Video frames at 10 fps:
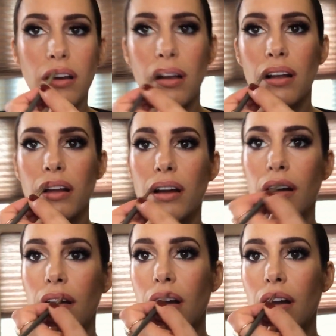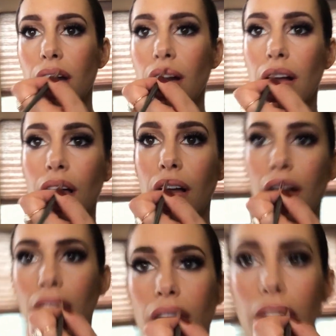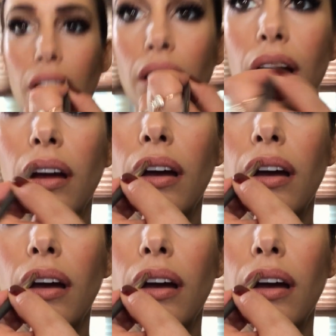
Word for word: Just finishing up. Hello.